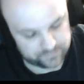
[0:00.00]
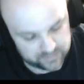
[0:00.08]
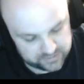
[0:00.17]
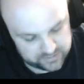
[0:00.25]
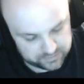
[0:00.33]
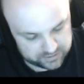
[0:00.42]

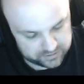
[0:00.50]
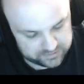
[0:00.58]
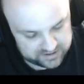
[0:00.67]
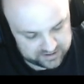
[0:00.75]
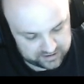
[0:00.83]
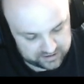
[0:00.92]
So
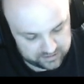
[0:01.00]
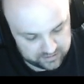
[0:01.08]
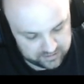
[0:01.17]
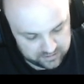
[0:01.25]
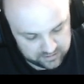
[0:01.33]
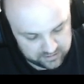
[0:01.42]
cosine,
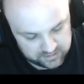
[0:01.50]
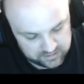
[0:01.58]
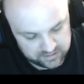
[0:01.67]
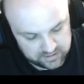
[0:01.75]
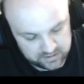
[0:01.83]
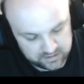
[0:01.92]

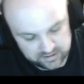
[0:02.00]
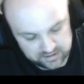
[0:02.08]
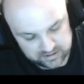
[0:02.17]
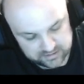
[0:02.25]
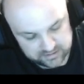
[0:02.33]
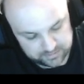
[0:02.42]

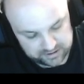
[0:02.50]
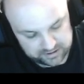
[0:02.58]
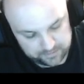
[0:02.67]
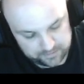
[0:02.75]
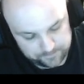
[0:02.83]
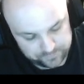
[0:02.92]
this will be
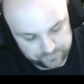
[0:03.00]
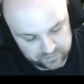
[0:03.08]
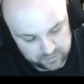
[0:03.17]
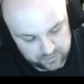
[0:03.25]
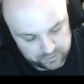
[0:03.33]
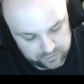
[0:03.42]

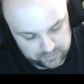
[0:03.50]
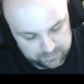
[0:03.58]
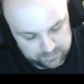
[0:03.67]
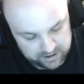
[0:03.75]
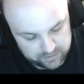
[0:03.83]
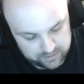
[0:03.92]
3
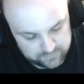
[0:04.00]
pi over